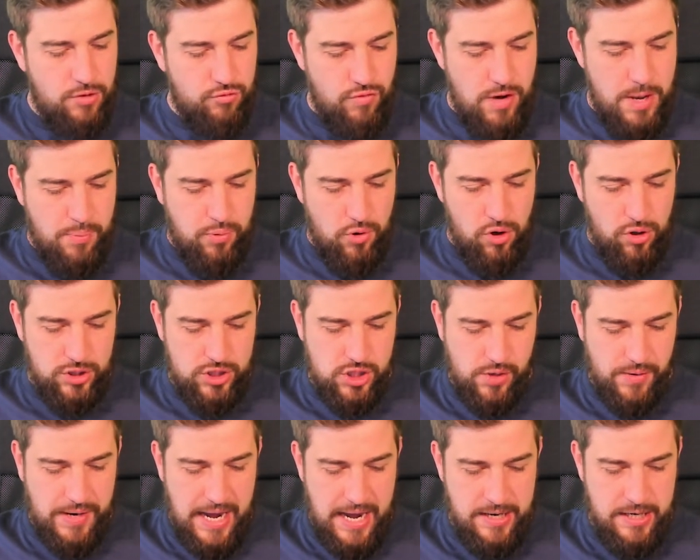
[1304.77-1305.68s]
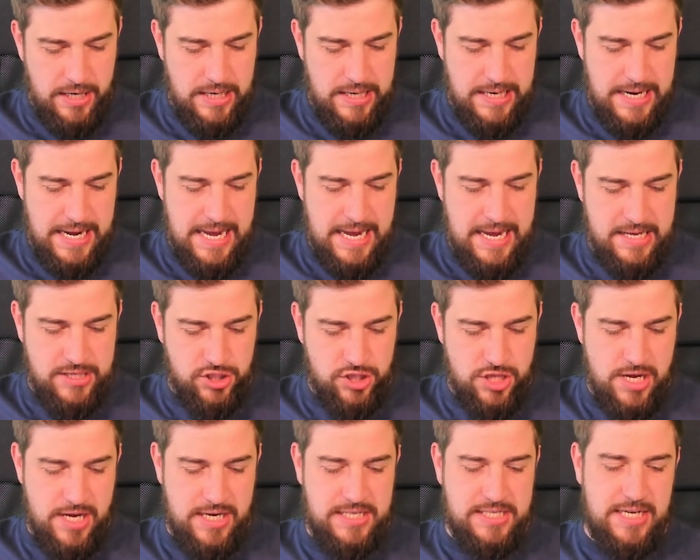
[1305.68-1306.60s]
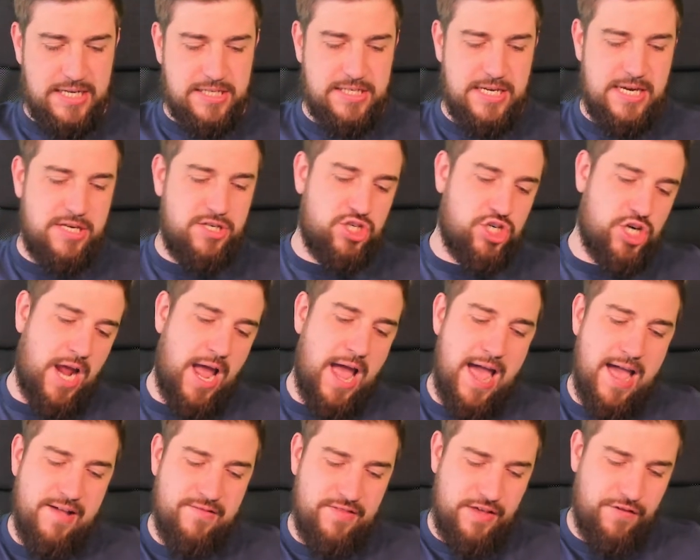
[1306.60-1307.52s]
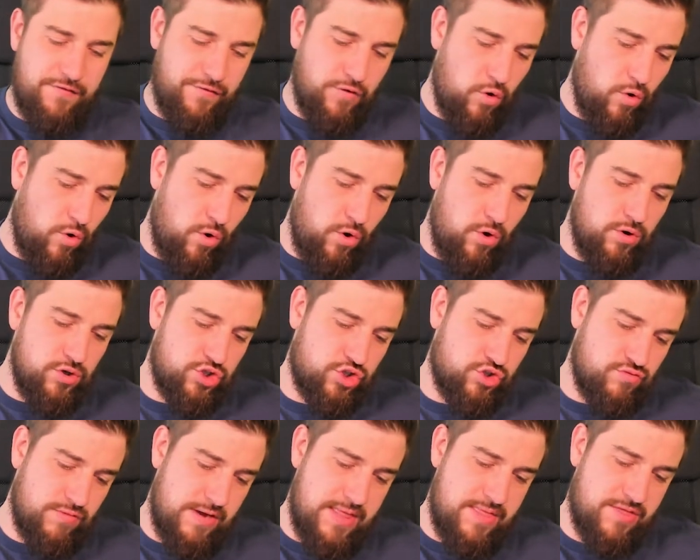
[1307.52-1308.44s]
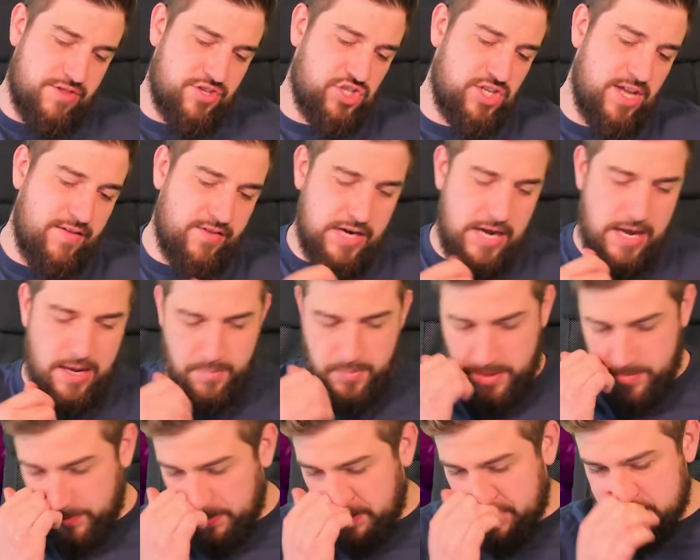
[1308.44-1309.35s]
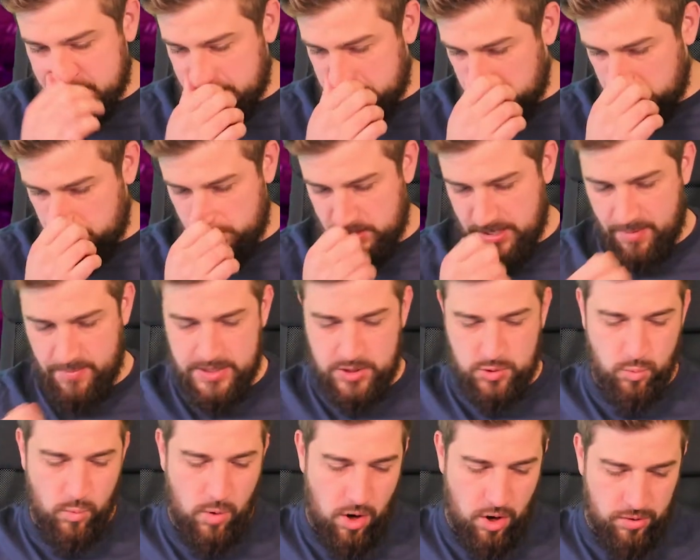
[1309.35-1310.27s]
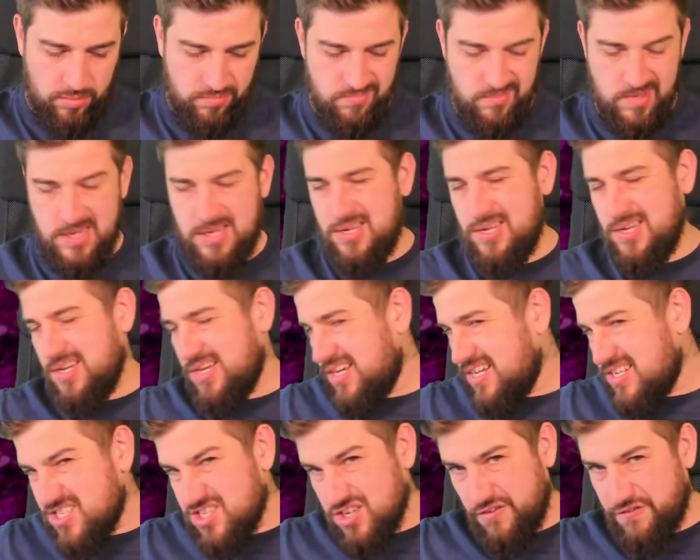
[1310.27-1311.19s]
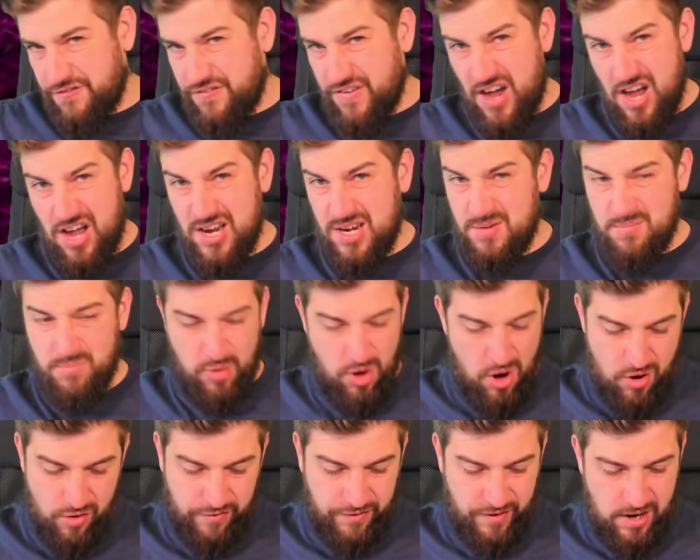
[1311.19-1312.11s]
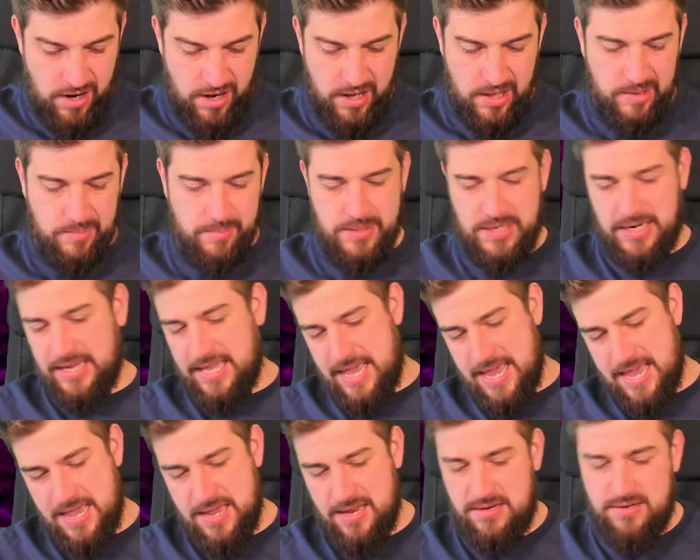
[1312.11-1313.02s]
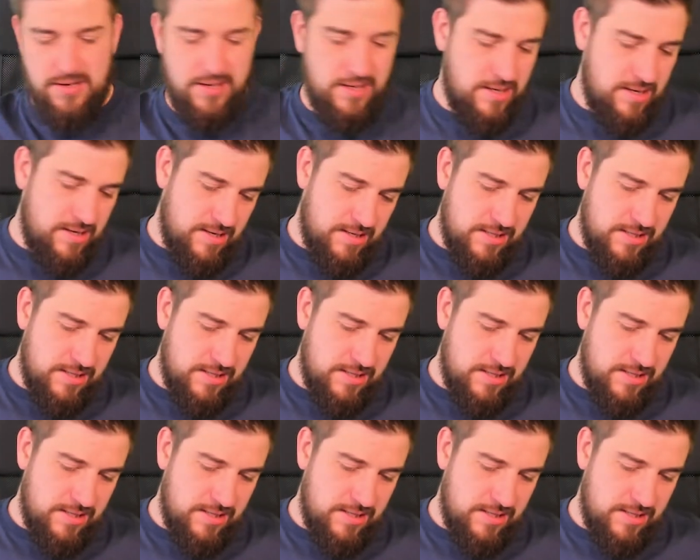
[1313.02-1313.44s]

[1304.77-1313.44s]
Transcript: Reaper Autocannon is 36-inch, heavy 4, strength 7, AP -2, damage 1. It's a fine profile, but again,